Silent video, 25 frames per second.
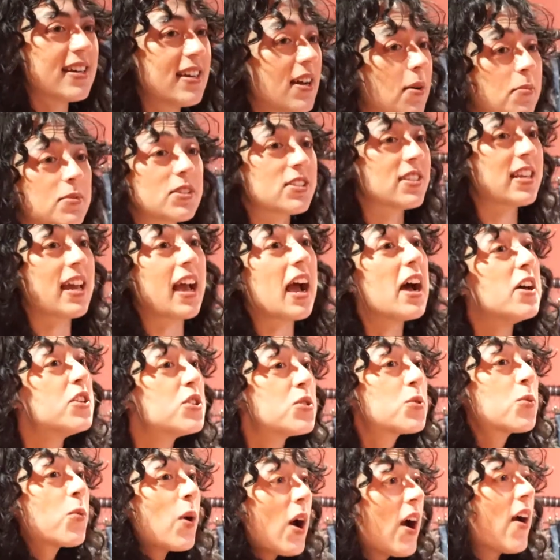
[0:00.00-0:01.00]
and I'm just like, I
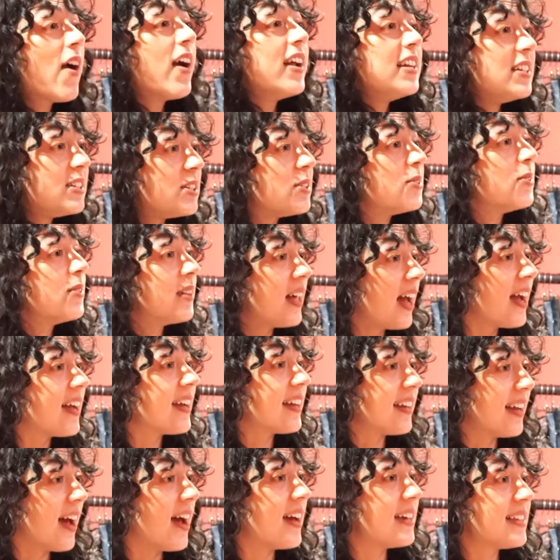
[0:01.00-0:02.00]
swear I do like
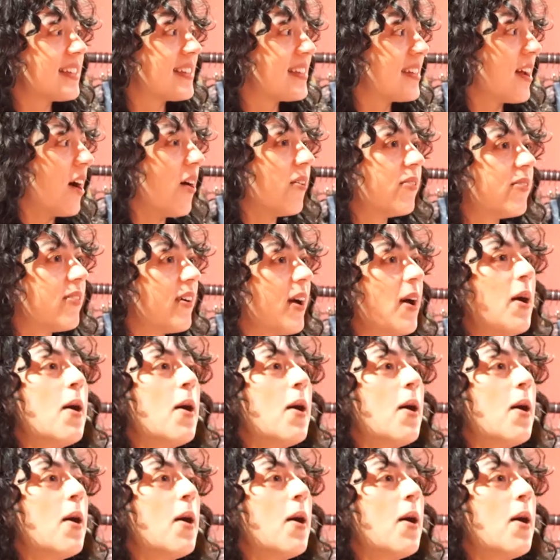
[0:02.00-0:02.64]
nice stuff,